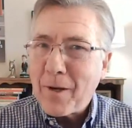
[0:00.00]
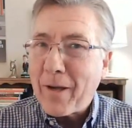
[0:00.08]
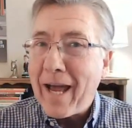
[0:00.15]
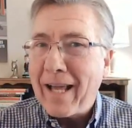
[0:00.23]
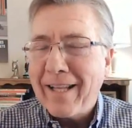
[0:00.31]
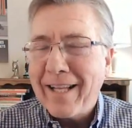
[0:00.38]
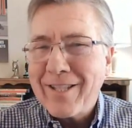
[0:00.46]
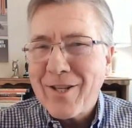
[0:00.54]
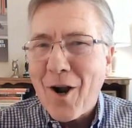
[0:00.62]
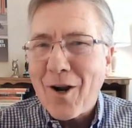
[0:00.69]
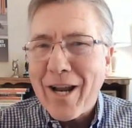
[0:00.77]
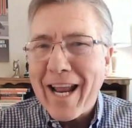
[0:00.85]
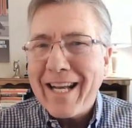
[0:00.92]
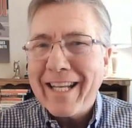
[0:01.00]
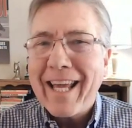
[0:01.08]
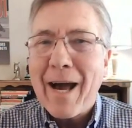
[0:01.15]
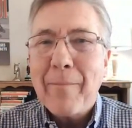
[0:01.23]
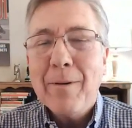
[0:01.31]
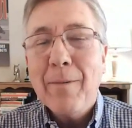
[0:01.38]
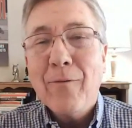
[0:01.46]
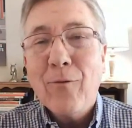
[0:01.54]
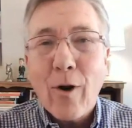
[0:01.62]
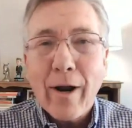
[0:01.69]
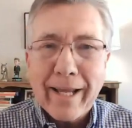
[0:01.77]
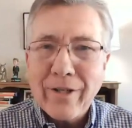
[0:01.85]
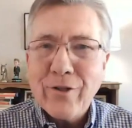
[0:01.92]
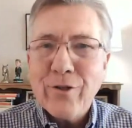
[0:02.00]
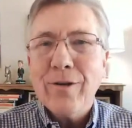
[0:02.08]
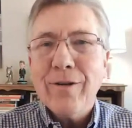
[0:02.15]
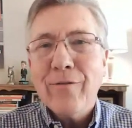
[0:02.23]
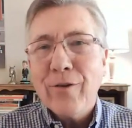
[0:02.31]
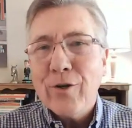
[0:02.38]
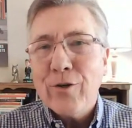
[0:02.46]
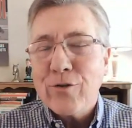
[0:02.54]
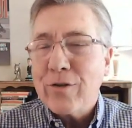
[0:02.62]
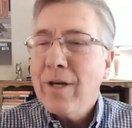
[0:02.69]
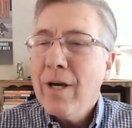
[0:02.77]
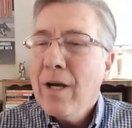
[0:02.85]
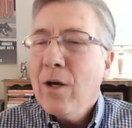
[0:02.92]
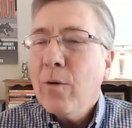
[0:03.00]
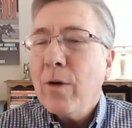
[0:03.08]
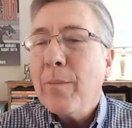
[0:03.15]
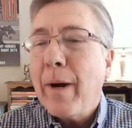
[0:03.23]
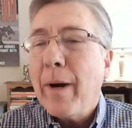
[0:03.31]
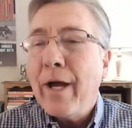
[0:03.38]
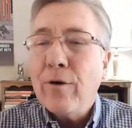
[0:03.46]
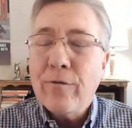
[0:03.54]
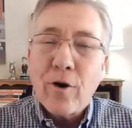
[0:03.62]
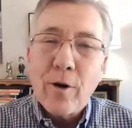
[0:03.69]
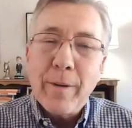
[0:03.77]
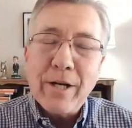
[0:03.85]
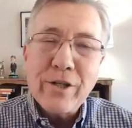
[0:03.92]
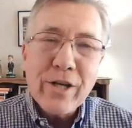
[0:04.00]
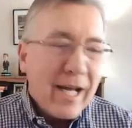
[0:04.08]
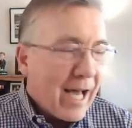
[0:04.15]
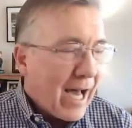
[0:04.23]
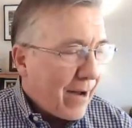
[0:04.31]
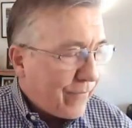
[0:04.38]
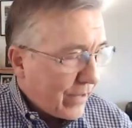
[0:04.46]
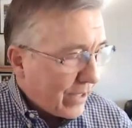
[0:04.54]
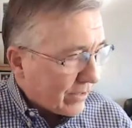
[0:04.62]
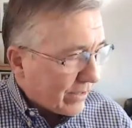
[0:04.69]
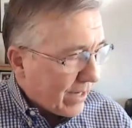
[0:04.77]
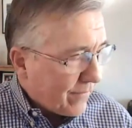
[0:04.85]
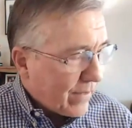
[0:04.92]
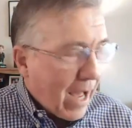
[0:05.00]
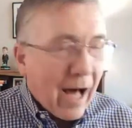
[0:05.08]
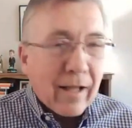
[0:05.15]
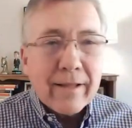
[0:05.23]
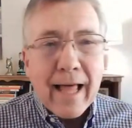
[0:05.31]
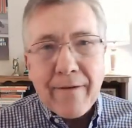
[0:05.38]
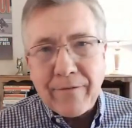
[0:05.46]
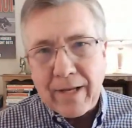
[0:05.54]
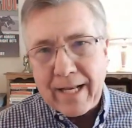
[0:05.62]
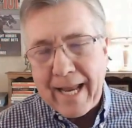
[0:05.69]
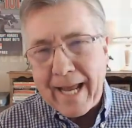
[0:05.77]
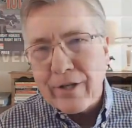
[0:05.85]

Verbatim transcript: Okay, let's start handicapping before I get too confused with my own verbiage. A field of 11